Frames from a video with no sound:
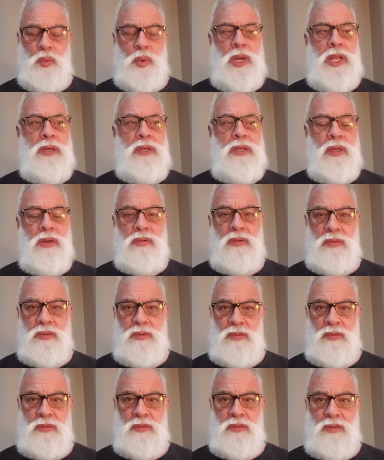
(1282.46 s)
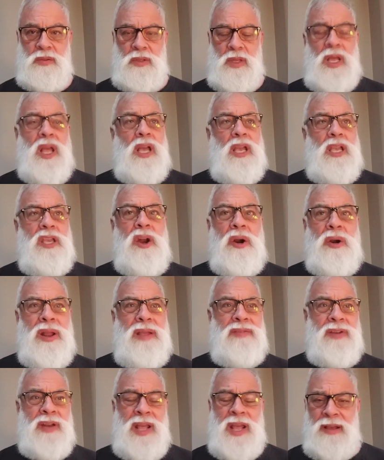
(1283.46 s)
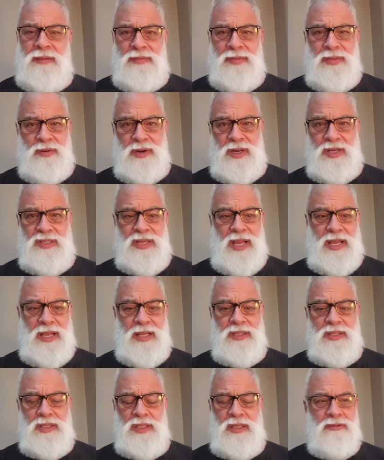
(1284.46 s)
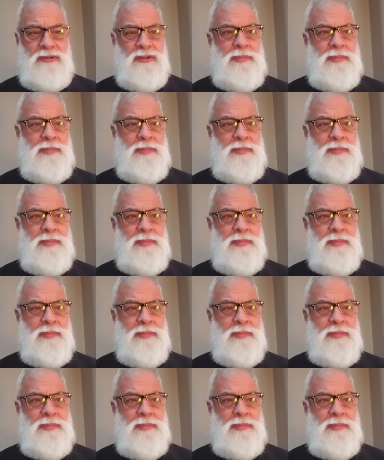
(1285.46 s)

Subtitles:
What do? You don't even have 30 seconds.